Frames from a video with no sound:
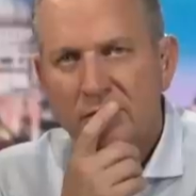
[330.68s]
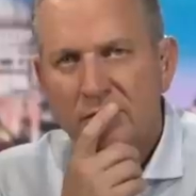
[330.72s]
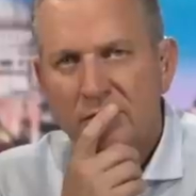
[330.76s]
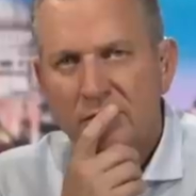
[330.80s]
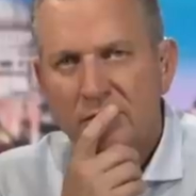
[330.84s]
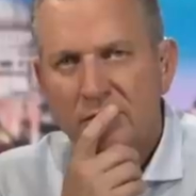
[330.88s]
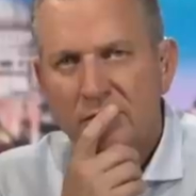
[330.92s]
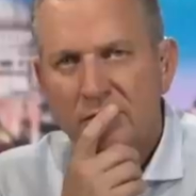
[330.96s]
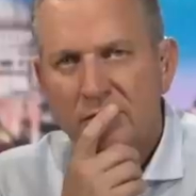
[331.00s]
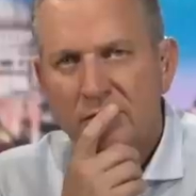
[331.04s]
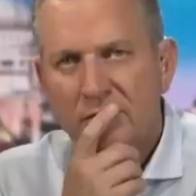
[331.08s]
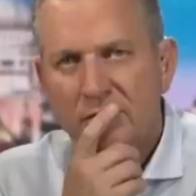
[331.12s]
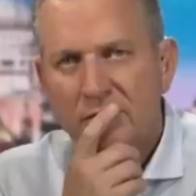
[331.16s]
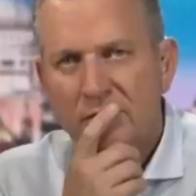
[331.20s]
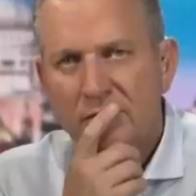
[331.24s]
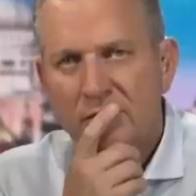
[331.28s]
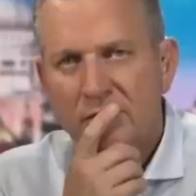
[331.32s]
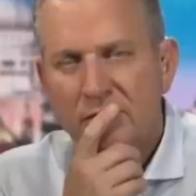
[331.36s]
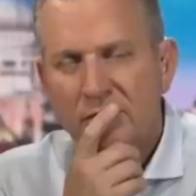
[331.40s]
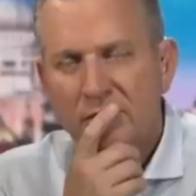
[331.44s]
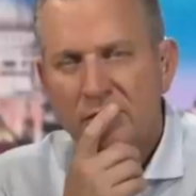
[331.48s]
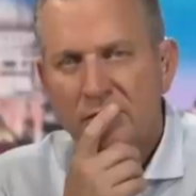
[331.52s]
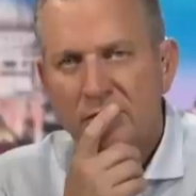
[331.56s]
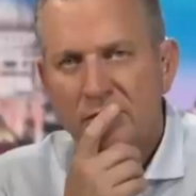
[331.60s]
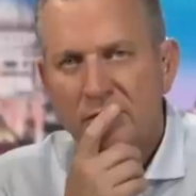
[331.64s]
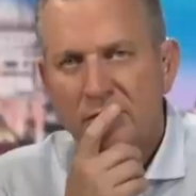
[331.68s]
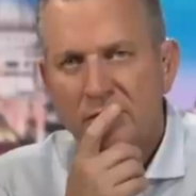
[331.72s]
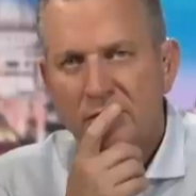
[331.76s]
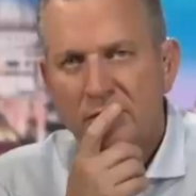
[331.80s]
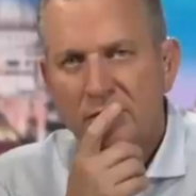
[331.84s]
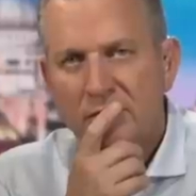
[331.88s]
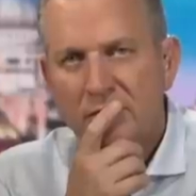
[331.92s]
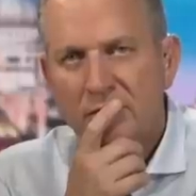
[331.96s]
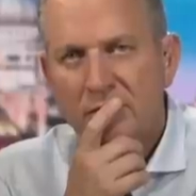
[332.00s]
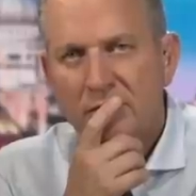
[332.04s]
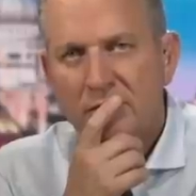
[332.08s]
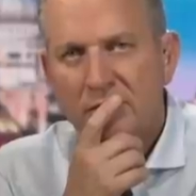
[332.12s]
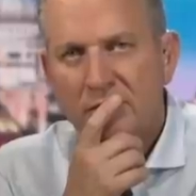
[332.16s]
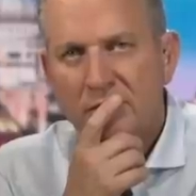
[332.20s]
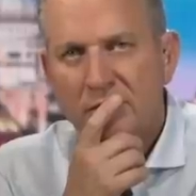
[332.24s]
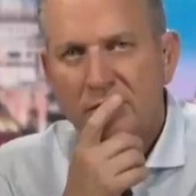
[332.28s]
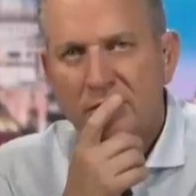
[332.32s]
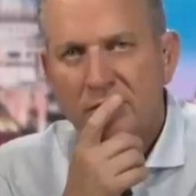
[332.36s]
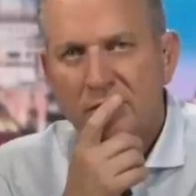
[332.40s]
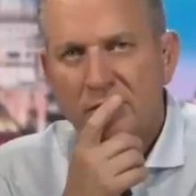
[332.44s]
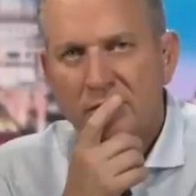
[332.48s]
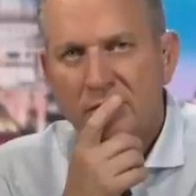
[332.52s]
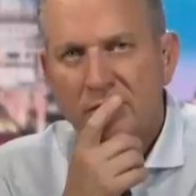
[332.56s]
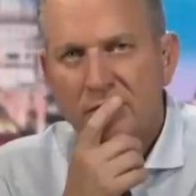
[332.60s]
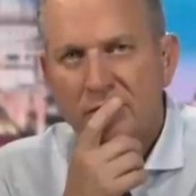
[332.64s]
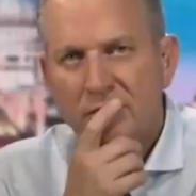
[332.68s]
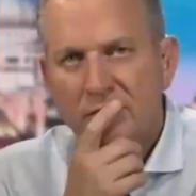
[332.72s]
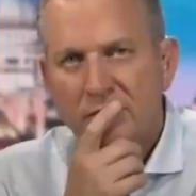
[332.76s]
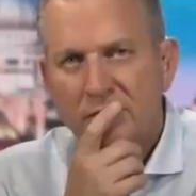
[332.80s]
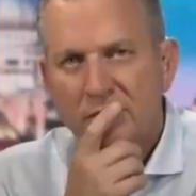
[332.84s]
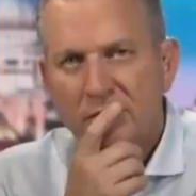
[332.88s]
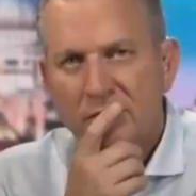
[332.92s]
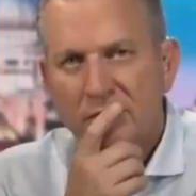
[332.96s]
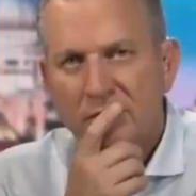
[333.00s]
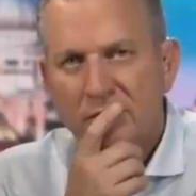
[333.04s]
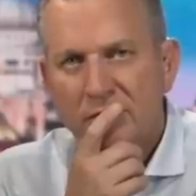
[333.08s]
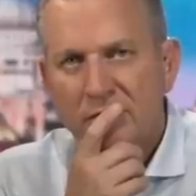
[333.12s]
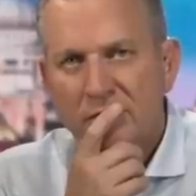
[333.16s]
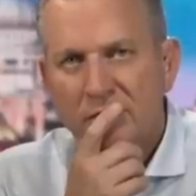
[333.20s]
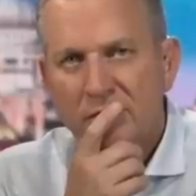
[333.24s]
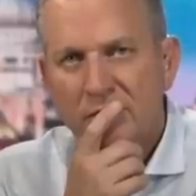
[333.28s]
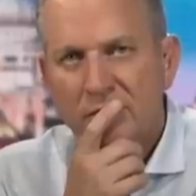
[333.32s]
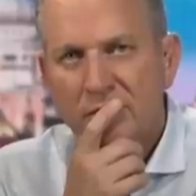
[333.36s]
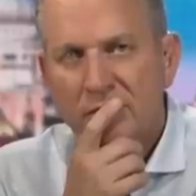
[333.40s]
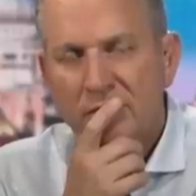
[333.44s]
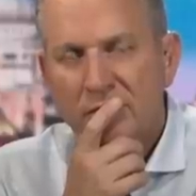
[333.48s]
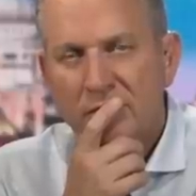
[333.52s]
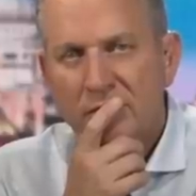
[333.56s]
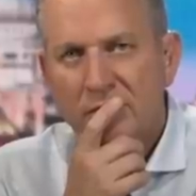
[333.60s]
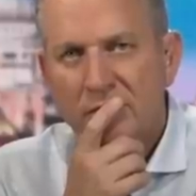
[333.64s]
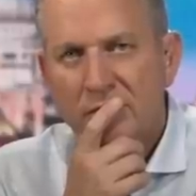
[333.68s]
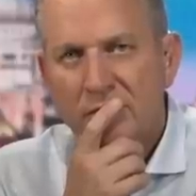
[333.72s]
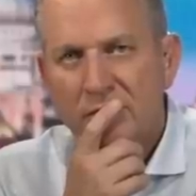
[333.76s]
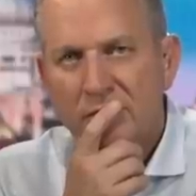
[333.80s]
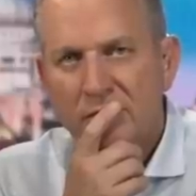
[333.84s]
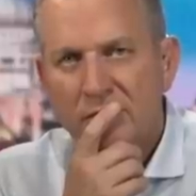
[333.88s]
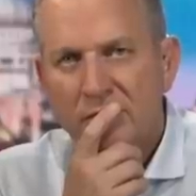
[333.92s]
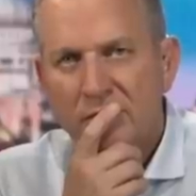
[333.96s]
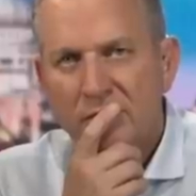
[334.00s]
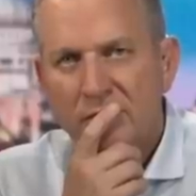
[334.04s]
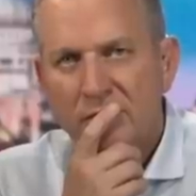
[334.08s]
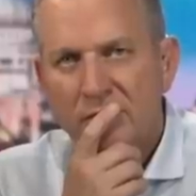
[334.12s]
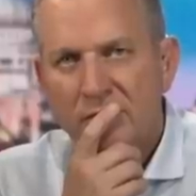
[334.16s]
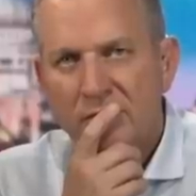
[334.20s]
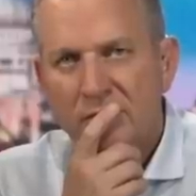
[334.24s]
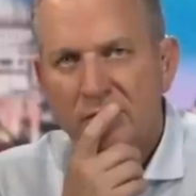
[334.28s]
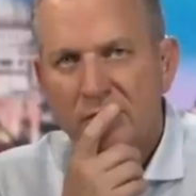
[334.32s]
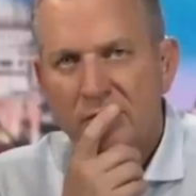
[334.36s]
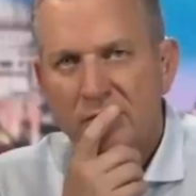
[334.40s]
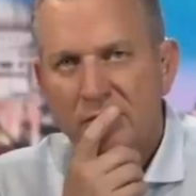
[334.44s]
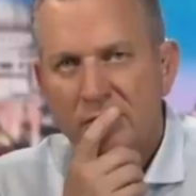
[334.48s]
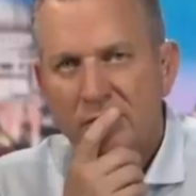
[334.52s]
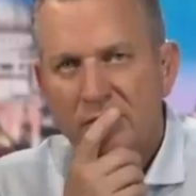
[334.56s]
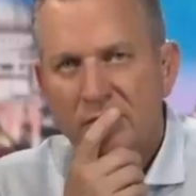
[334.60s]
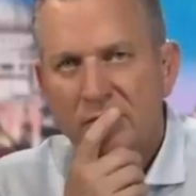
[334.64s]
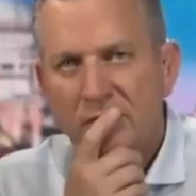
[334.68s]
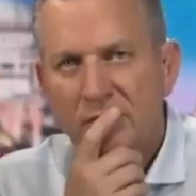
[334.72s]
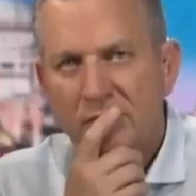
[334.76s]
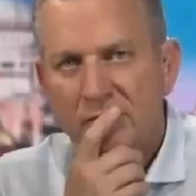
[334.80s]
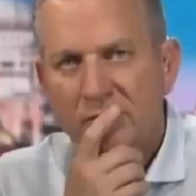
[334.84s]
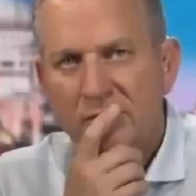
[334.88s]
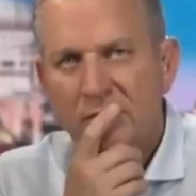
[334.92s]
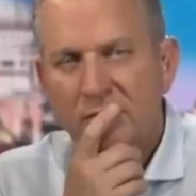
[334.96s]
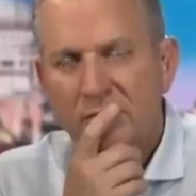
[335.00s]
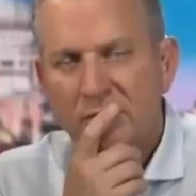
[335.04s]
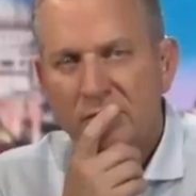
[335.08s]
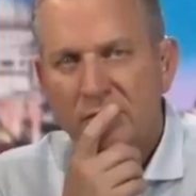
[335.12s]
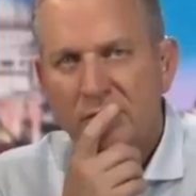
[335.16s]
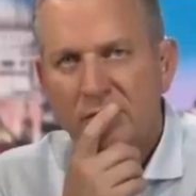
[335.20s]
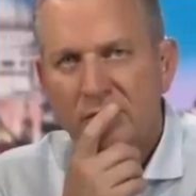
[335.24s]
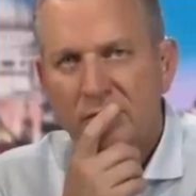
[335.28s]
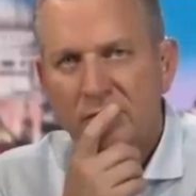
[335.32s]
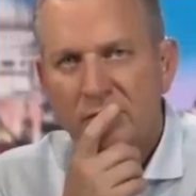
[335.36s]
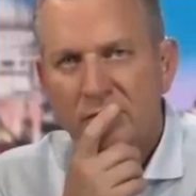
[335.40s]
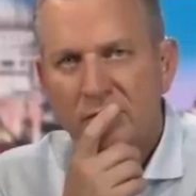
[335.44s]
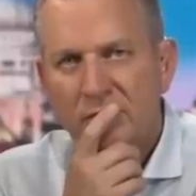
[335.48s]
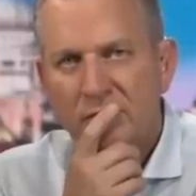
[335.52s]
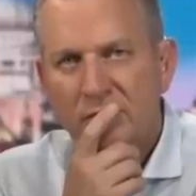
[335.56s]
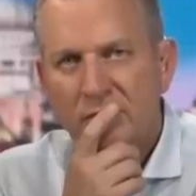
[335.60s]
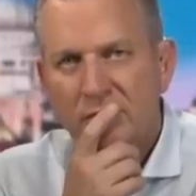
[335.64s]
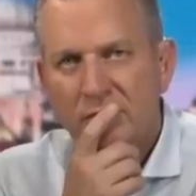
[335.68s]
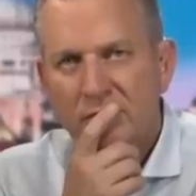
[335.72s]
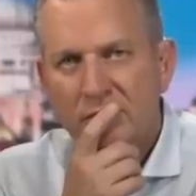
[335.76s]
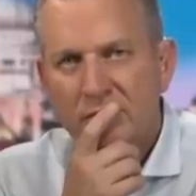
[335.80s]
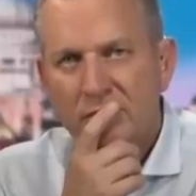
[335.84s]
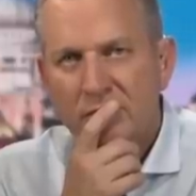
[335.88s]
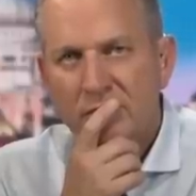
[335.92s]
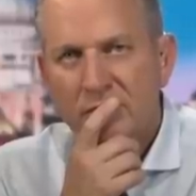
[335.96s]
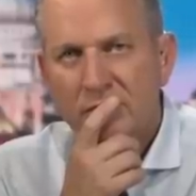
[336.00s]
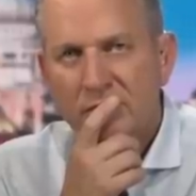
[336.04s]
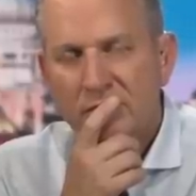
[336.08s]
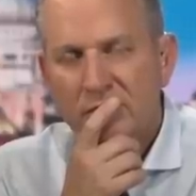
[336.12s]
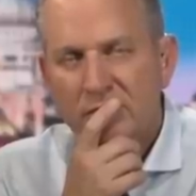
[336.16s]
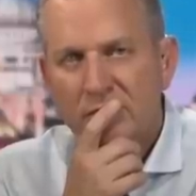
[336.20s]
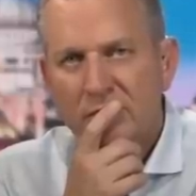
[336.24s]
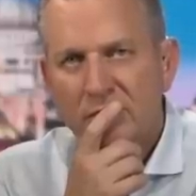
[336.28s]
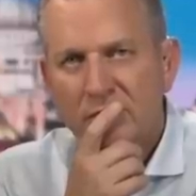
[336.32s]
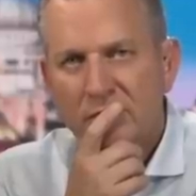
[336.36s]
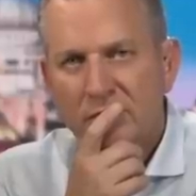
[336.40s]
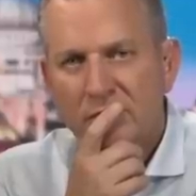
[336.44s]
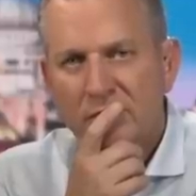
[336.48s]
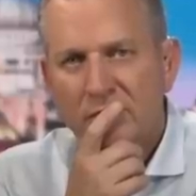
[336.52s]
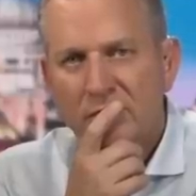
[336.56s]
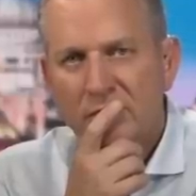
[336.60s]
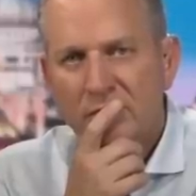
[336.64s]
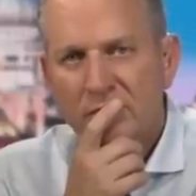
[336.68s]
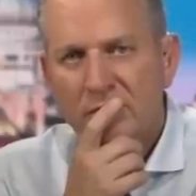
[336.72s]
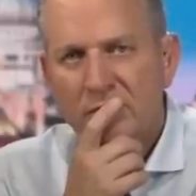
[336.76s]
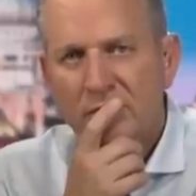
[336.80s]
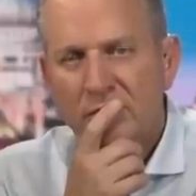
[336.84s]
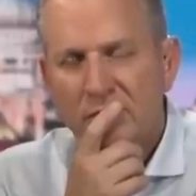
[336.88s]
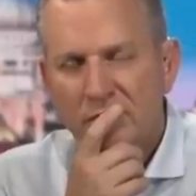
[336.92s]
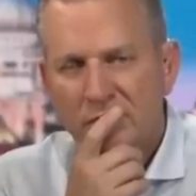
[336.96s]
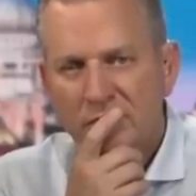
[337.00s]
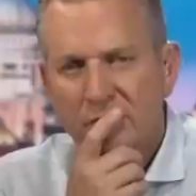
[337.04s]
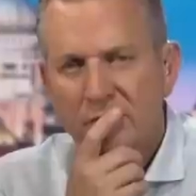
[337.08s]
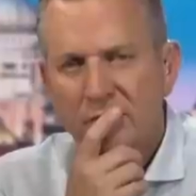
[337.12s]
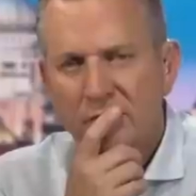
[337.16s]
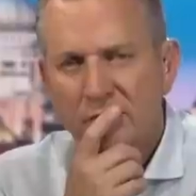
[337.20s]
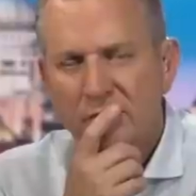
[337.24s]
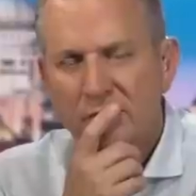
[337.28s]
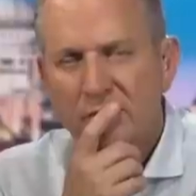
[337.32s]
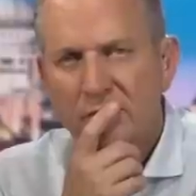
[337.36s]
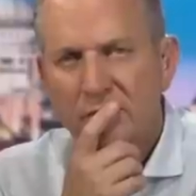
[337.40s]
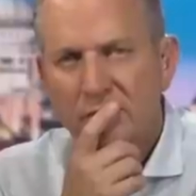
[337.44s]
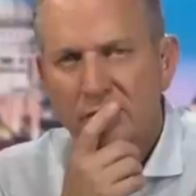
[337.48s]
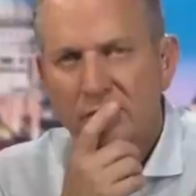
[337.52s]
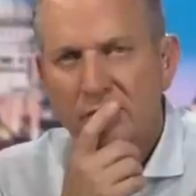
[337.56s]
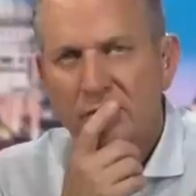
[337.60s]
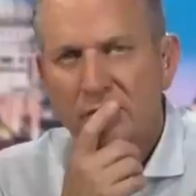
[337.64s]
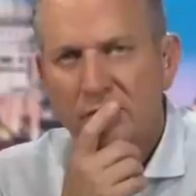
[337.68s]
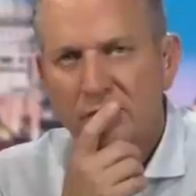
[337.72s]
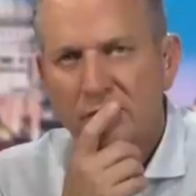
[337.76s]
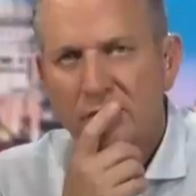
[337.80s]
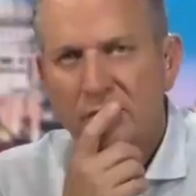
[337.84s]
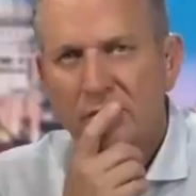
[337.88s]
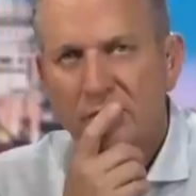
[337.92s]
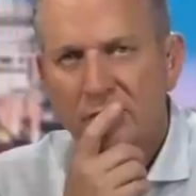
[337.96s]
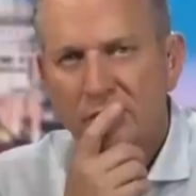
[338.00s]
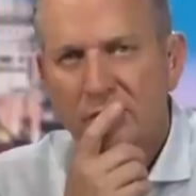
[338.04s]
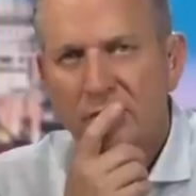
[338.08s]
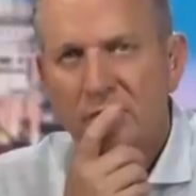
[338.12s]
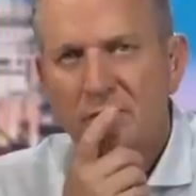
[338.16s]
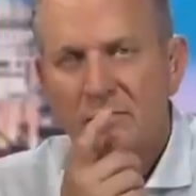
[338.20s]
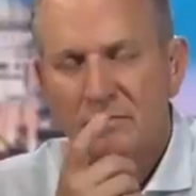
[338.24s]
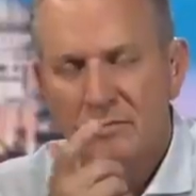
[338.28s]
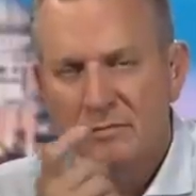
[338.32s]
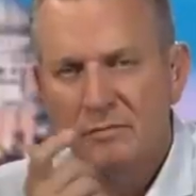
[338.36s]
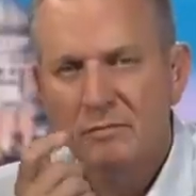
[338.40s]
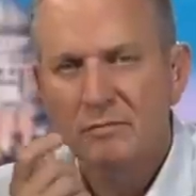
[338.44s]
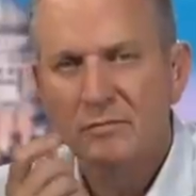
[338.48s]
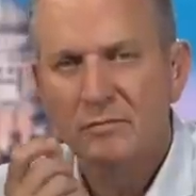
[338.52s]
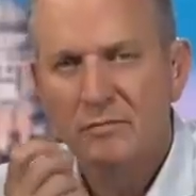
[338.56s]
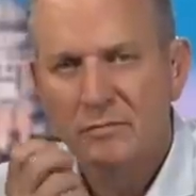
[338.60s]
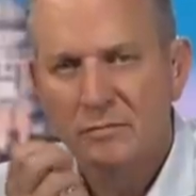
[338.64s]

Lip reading: (silent)